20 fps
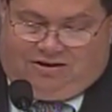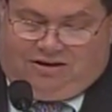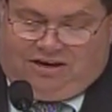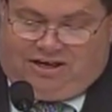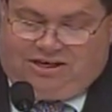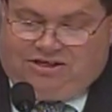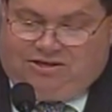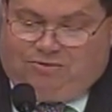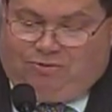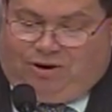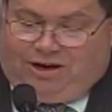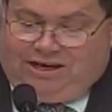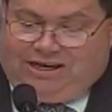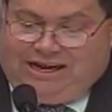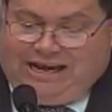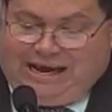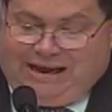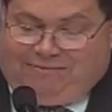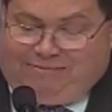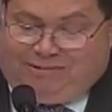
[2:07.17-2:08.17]
nationwide
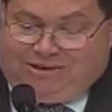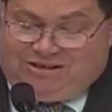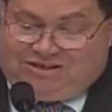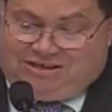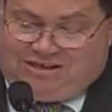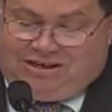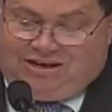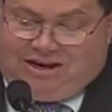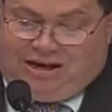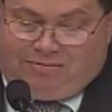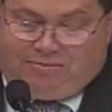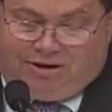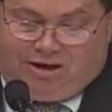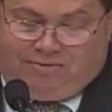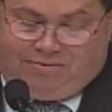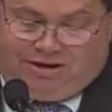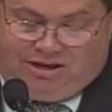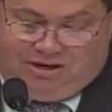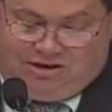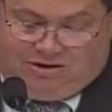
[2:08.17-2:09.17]
cabinets in
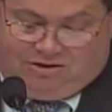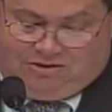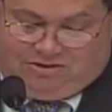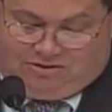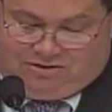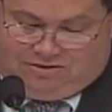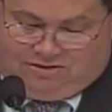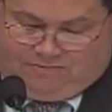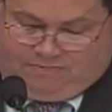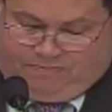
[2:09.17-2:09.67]
upcoming years.